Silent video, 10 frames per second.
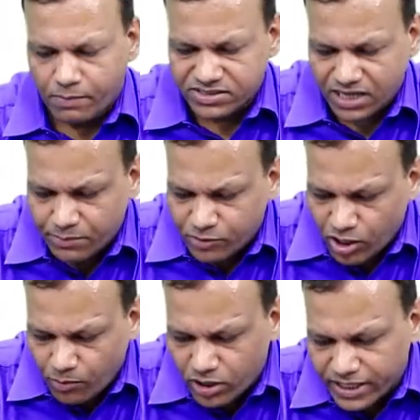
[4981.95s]
But
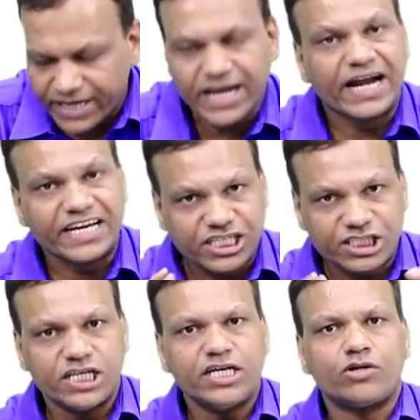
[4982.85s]
salbutamol in
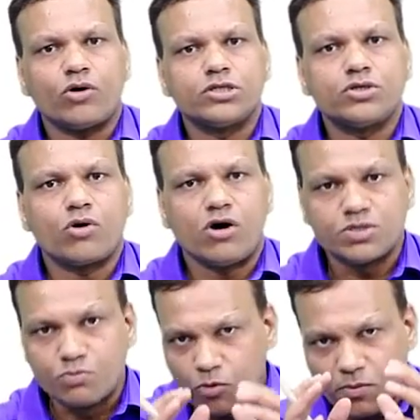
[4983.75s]
addition, it also
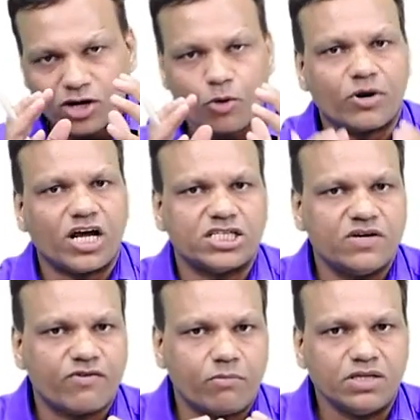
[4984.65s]
causes movement of
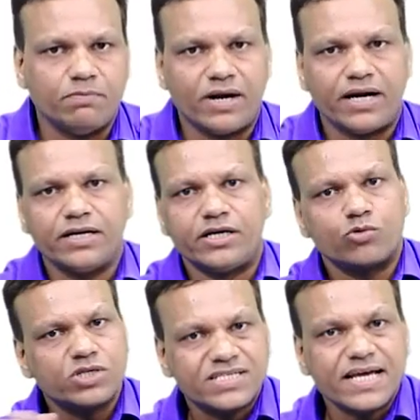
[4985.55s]
potassium from the blood
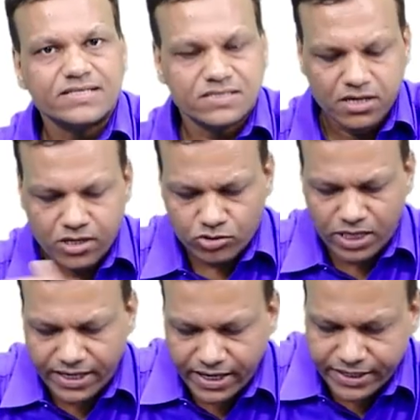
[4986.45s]
into the cells. So
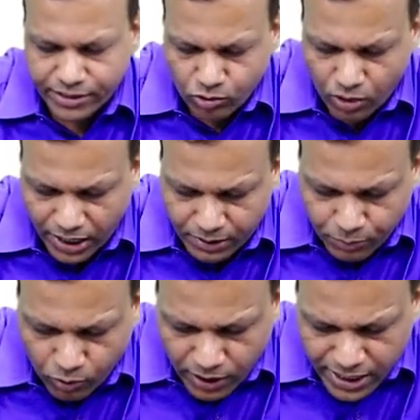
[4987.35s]
that can lead to
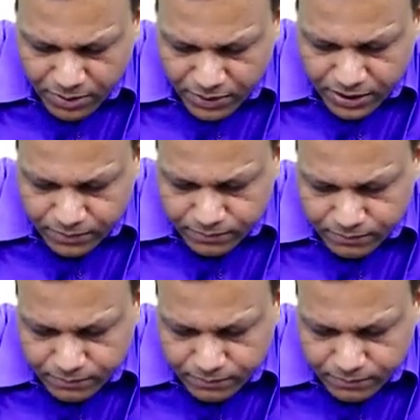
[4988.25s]
hypokalemia.